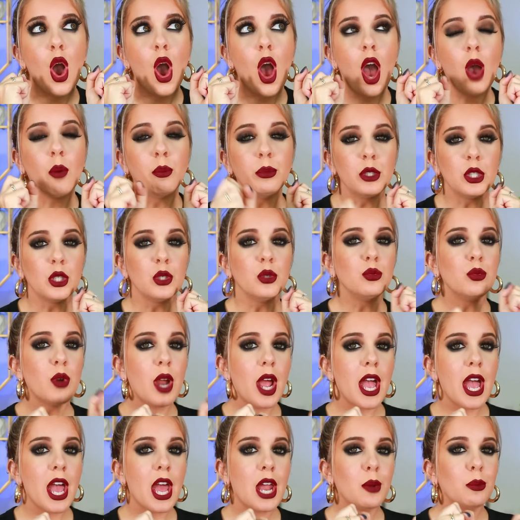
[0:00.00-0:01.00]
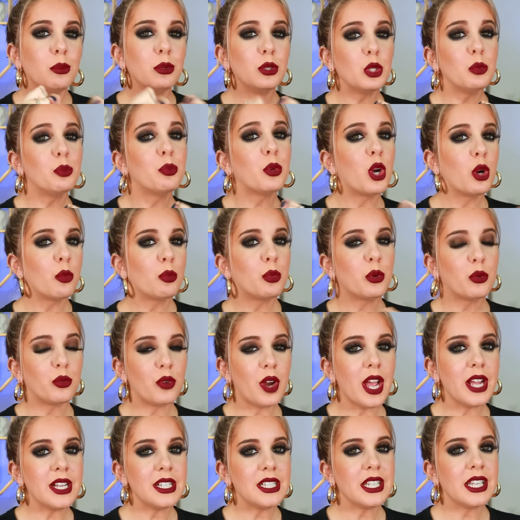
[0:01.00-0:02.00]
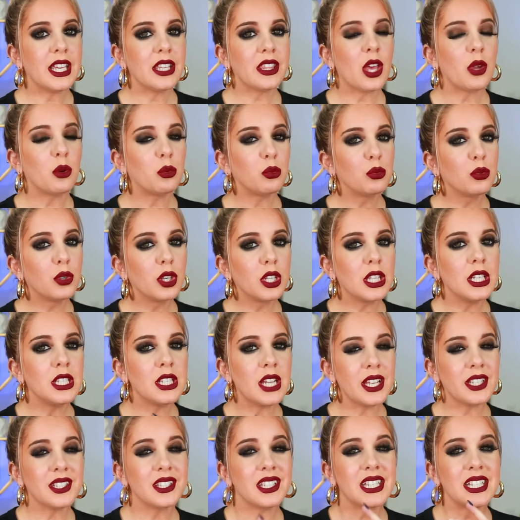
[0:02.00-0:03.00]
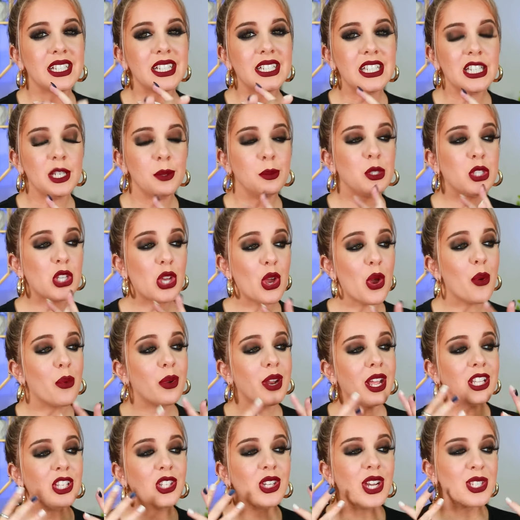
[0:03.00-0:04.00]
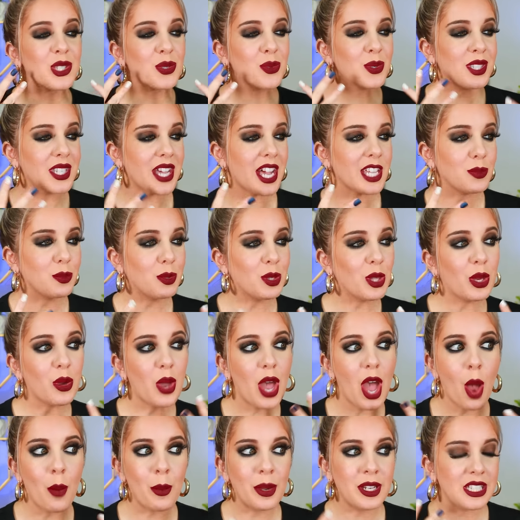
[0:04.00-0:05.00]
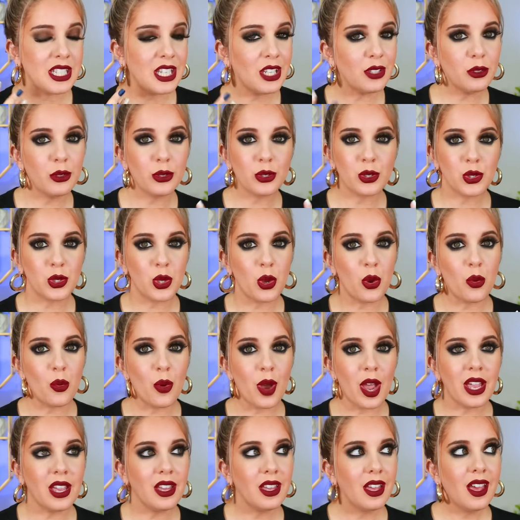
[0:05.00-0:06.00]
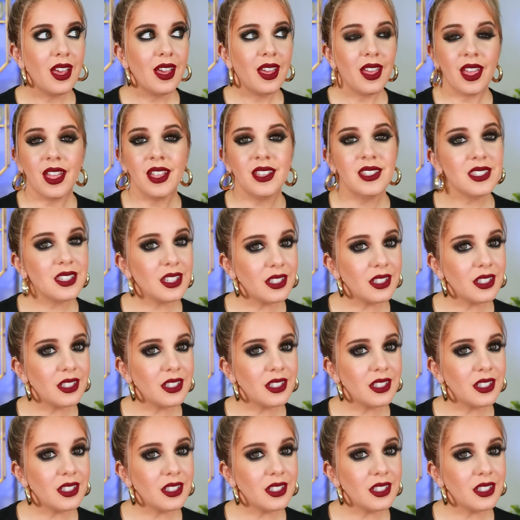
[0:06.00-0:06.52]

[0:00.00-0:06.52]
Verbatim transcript: a blue red, blue purple red to get that really nice like deep tone. And you guys always ask me like how my teeth look so white. It's